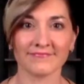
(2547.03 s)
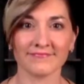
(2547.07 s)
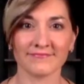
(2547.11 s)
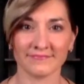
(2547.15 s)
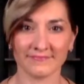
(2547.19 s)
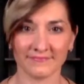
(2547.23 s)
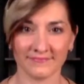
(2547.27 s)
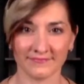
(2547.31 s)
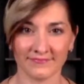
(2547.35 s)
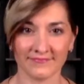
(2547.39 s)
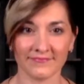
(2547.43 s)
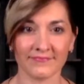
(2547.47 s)

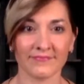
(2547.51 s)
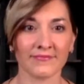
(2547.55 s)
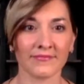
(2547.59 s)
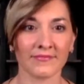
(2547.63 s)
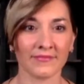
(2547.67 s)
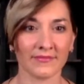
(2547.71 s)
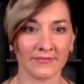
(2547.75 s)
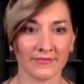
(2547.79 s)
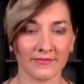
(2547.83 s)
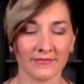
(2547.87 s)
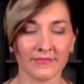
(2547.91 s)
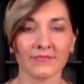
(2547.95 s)

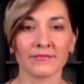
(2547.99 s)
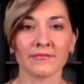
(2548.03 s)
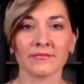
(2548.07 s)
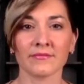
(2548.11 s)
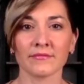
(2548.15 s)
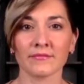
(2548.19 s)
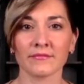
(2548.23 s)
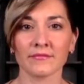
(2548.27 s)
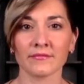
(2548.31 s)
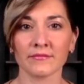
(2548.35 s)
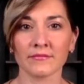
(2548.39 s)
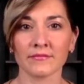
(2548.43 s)

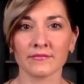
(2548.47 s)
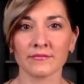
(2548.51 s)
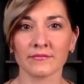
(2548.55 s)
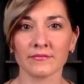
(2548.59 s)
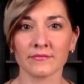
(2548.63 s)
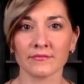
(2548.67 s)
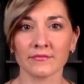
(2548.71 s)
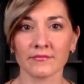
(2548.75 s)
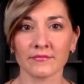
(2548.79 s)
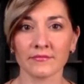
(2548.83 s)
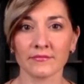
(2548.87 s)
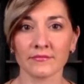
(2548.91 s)

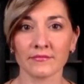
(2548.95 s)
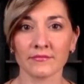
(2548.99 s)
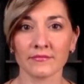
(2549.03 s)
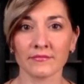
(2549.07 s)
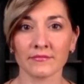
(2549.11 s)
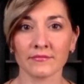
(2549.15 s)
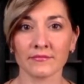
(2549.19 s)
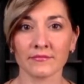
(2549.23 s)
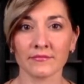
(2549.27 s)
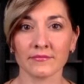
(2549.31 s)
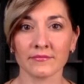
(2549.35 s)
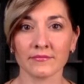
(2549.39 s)

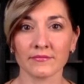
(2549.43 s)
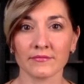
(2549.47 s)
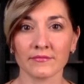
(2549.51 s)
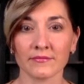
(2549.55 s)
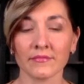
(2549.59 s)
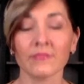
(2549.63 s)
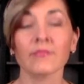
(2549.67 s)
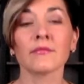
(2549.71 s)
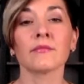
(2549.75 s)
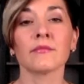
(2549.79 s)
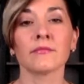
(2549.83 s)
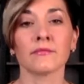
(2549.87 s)

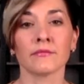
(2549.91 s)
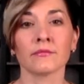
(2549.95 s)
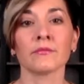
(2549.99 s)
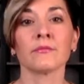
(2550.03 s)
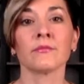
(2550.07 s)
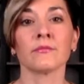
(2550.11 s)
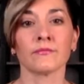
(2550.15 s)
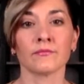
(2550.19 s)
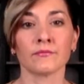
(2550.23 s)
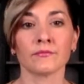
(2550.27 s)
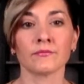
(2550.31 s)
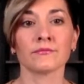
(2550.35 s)

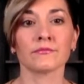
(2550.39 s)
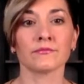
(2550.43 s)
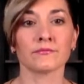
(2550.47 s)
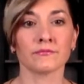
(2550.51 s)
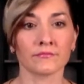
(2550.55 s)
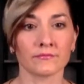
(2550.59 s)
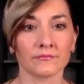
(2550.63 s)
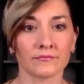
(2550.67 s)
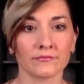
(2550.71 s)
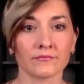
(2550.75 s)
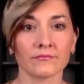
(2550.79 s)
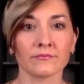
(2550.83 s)

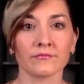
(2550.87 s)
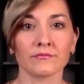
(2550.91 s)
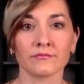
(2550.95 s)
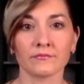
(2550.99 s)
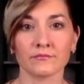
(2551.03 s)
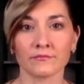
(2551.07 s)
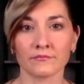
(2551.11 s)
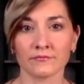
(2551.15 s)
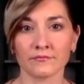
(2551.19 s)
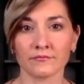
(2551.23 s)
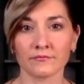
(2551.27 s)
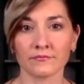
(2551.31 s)

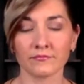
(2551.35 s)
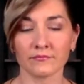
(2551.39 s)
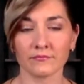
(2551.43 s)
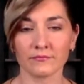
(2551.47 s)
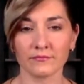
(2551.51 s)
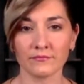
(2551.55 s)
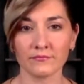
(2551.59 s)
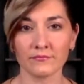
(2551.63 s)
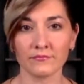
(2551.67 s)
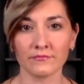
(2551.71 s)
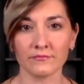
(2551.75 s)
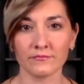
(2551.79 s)

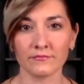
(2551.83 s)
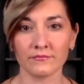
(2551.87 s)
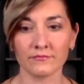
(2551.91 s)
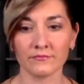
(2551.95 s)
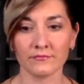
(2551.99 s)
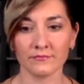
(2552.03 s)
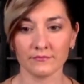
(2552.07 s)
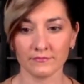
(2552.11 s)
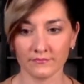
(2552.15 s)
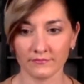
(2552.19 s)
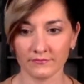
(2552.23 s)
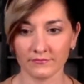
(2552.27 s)

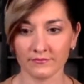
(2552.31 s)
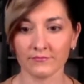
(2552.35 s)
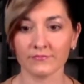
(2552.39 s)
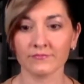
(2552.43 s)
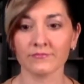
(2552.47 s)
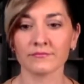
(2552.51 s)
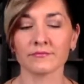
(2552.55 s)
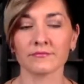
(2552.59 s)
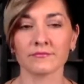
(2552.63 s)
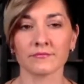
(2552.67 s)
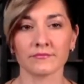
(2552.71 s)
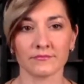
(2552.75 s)

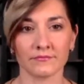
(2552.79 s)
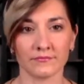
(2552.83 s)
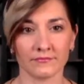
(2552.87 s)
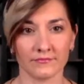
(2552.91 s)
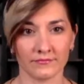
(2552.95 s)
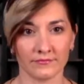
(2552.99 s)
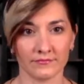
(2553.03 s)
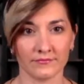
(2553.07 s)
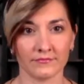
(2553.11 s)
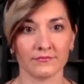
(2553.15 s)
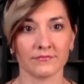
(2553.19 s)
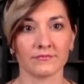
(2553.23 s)

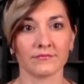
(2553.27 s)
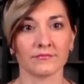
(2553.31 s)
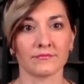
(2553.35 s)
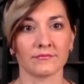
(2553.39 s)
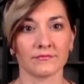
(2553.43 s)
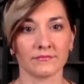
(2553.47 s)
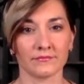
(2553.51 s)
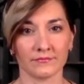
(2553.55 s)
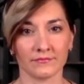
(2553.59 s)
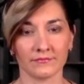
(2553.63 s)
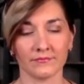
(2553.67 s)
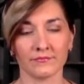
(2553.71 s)

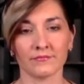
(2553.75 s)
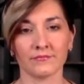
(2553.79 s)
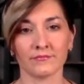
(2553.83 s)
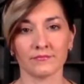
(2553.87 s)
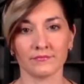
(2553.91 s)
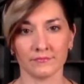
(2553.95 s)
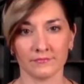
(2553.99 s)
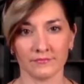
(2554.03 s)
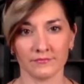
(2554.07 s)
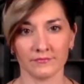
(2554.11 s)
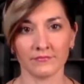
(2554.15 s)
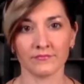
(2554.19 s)

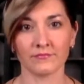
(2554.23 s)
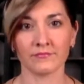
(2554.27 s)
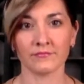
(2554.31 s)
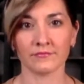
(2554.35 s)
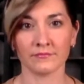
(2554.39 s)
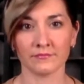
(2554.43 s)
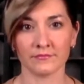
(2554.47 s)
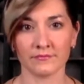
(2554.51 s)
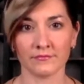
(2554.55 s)
No words are spoken by the person on screen.